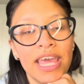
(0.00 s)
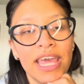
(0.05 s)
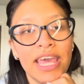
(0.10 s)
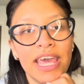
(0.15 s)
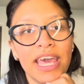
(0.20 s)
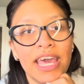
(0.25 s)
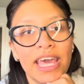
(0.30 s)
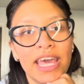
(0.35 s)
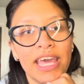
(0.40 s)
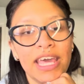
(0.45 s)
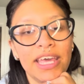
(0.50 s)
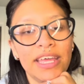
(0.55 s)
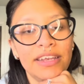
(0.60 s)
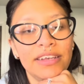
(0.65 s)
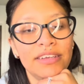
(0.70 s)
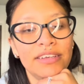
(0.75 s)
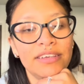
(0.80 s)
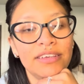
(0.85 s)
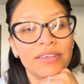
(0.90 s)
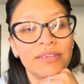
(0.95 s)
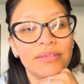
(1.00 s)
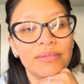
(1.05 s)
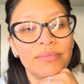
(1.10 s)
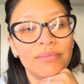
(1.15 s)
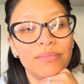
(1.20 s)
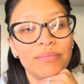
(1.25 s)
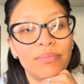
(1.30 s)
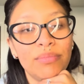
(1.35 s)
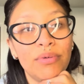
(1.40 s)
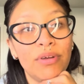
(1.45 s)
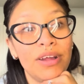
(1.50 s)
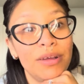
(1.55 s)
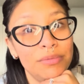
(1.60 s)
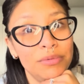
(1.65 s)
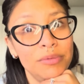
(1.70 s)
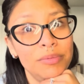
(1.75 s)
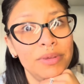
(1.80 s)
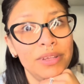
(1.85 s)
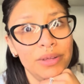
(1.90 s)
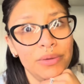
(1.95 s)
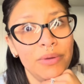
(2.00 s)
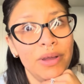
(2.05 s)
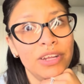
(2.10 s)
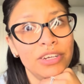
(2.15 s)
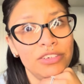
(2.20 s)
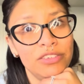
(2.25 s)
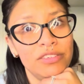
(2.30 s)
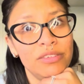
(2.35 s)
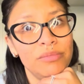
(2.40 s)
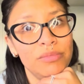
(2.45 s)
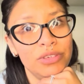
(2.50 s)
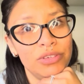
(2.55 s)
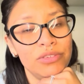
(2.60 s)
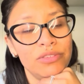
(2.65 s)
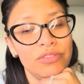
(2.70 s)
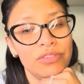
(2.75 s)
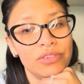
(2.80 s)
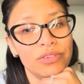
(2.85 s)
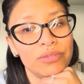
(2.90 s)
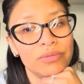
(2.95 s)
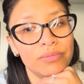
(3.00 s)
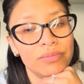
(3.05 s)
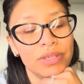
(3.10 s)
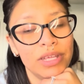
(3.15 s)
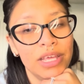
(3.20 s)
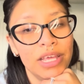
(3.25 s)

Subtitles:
And probably watch some YouTube.